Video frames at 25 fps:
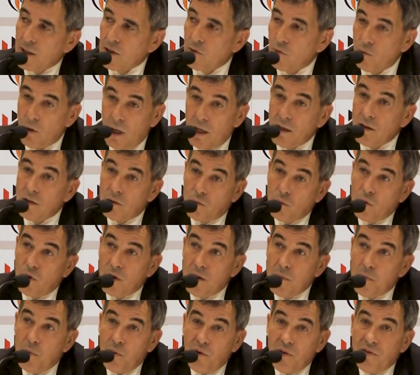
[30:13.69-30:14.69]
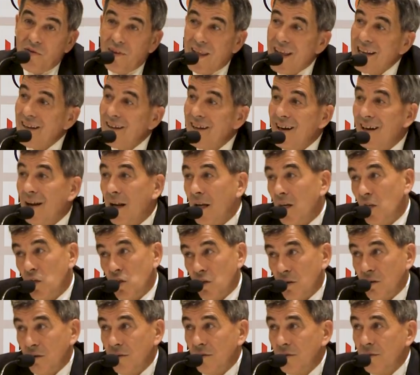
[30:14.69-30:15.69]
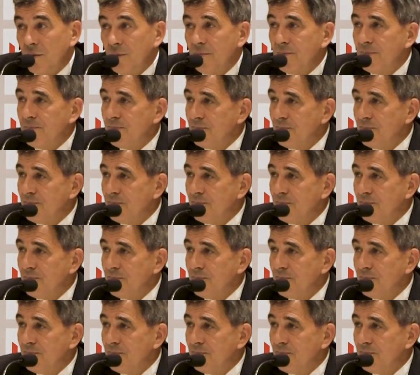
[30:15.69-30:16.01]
to represent the nations.